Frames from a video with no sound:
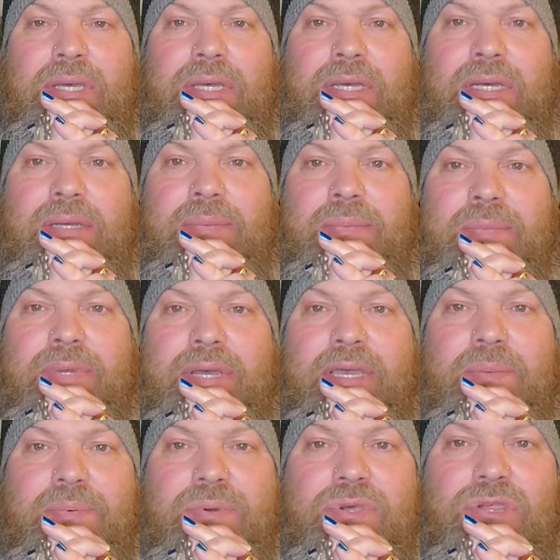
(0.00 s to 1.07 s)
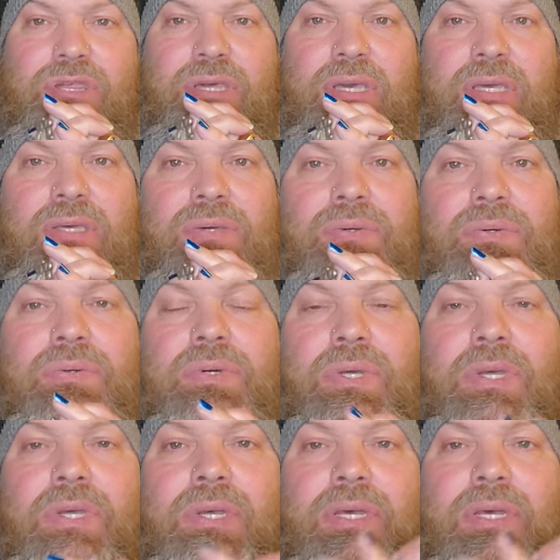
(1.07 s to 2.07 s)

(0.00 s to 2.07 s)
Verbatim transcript: Um, I appreciate you.